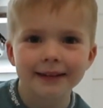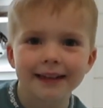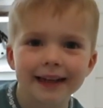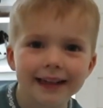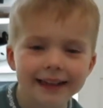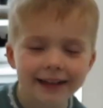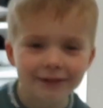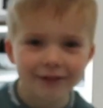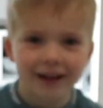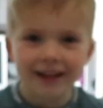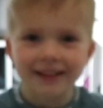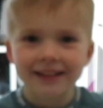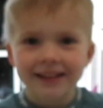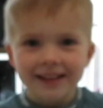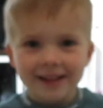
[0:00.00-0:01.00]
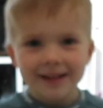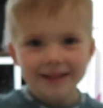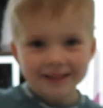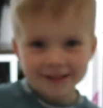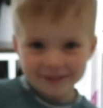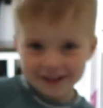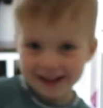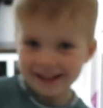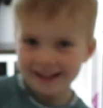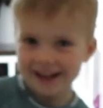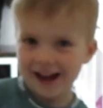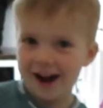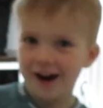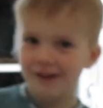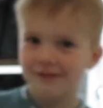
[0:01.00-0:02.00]
Because I want him to make a
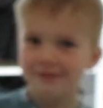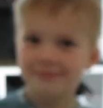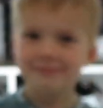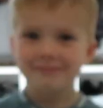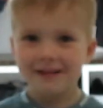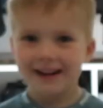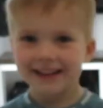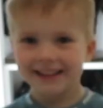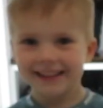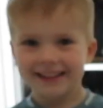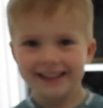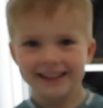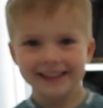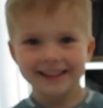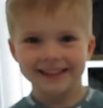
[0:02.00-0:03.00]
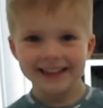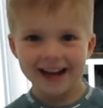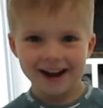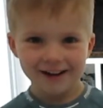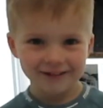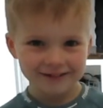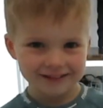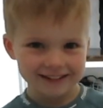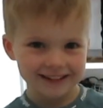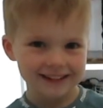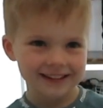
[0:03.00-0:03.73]
house by his house.